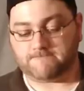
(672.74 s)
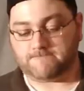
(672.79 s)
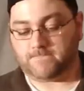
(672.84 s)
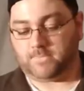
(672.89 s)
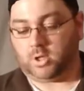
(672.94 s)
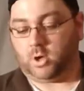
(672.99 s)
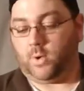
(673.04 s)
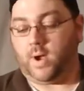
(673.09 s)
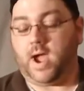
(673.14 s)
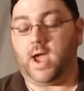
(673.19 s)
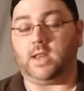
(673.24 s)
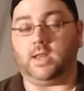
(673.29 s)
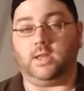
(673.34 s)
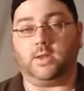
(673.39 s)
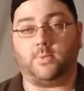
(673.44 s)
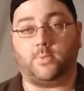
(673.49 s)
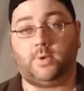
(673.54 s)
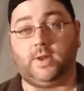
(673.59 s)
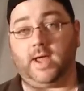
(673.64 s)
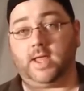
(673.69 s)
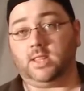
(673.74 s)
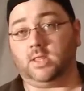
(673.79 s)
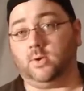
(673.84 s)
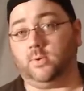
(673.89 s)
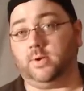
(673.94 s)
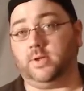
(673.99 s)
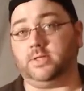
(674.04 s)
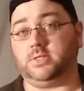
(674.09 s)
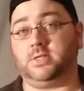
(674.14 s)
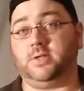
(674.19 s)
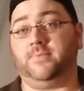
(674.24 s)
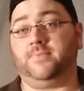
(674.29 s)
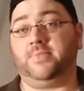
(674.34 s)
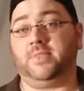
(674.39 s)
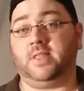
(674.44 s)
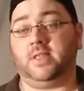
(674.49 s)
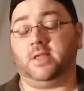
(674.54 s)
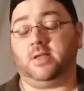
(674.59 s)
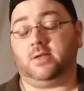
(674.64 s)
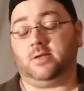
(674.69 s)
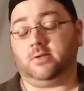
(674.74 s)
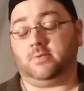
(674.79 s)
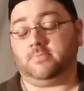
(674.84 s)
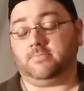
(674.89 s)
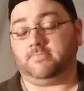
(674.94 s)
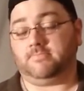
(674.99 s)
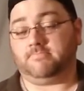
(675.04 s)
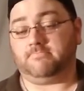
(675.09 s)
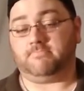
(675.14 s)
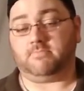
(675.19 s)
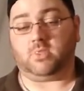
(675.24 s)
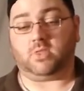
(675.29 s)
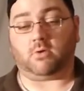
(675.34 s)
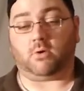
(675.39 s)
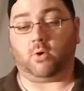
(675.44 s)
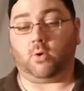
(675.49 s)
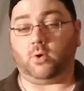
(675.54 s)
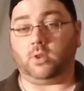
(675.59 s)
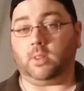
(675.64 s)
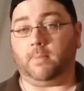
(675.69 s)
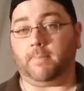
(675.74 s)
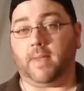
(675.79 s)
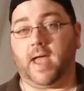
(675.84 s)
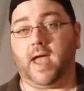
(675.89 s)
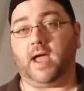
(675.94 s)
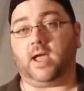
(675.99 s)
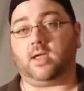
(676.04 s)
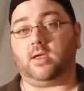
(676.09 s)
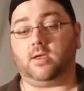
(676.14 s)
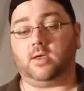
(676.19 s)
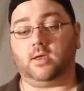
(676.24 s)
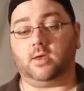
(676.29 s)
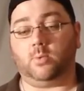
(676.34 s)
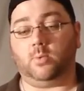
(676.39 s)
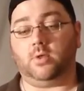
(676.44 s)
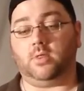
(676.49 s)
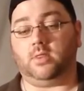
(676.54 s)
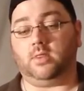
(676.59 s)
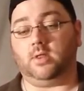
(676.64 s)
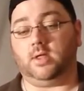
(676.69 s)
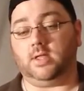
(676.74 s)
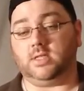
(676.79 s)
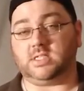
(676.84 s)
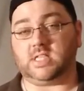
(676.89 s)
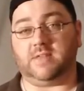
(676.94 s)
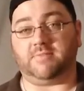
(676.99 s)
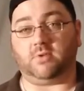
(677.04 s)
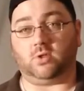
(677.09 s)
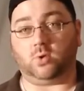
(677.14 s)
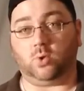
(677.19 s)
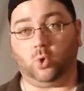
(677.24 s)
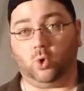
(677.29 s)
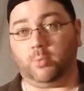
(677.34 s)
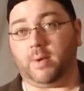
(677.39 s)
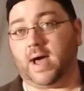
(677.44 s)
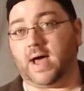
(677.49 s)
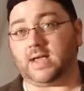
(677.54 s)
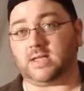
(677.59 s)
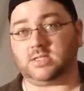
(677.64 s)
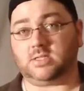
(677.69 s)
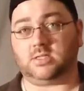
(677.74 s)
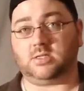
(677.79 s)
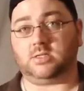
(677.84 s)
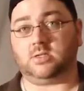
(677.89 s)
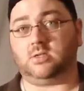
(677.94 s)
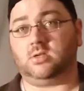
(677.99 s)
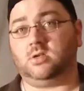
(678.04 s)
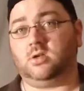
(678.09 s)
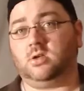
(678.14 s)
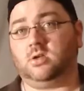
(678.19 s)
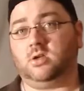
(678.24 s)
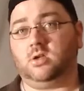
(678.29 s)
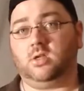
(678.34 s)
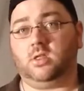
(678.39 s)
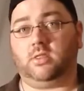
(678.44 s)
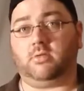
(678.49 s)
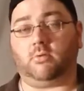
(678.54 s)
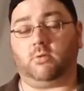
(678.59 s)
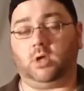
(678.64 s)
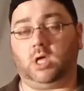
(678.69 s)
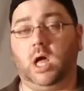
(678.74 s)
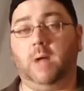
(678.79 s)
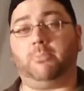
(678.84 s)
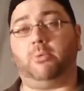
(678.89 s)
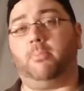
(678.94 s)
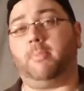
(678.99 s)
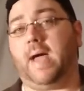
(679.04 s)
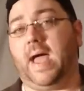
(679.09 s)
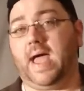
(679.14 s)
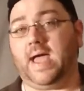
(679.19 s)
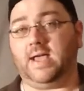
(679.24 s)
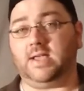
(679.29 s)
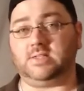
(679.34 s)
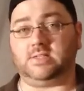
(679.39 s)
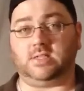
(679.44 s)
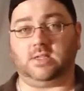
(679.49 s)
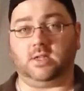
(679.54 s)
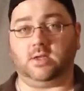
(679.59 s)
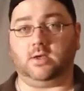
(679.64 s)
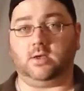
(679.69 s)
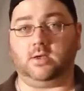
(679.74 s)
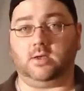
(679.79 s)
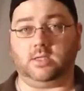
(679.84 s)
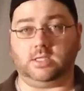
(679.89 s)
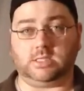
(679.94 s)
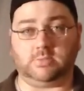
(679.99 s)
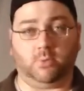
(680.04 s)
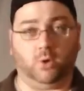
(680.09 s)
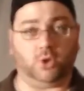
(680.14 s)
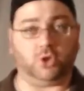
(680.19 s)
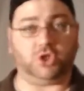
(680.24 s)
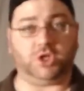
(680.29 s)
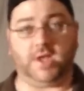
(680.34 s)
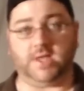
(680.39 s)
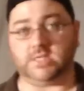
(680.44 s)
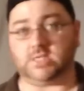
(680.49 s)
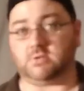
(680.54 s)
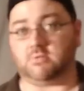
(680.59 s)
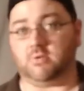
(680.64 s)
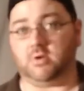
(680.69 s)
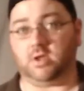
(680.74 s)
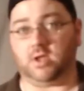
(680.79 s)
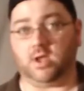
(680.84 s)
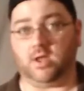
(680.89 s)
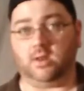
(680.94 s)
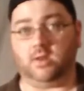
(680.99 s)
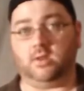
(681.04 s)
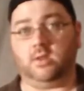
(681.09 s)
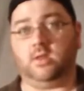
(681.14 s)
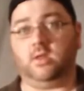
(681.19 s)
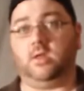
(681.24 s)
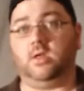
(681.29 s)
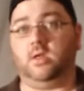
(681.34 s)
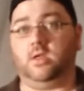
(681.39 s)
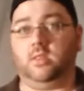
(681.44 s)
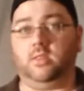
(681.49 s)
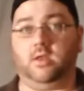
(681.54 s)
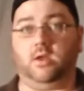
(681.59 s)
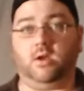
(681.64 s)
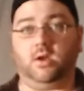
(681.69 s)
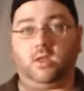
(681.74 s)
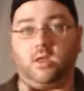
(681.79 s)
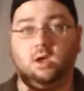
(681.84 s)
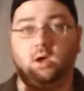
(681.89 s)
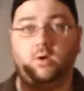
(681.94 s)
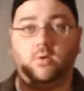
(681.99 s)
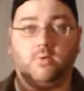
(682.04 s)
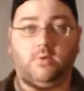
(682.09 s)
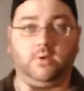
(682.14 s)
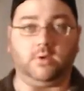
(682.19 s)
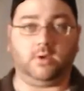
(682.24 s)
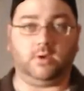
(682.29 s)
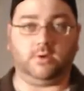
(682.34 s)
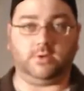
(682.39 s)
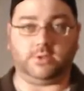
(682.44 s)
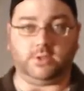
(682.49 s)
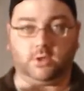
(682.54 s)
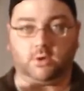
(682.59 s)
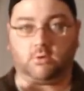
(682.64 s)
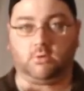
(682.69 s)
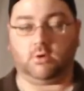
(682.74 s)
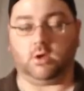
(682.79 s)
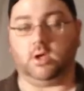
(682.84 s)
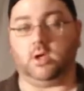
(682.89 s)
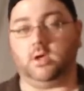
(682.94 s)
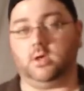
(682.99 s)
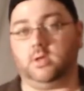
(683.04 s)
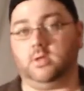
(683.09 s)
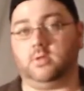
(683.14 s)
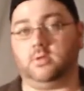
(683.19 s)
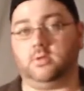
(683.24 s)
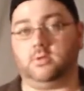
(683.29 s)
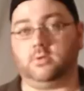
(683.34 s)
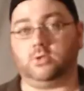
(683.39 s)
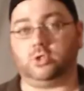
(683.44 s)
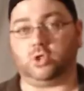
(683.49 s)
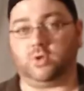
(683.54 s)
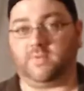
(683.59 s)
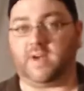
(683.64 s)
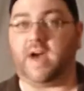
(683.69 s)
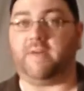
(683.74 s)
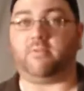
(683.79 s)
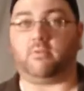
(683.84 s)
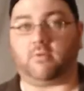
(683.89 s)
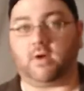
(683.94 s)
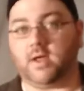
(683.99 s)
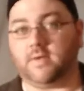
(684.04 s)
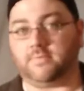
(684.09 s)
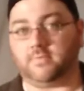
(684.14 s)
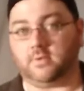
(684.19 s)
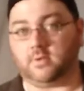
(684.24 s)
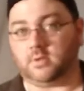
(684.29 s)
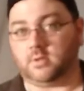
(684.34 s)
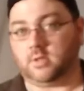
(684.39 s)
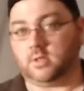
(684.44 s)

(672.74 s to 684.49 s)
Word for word: go ahead, and what I do is throw it in the back instead of a toolbox. Throw in a couple mags and a small chest rig, and there you go. Here's your survival rifle,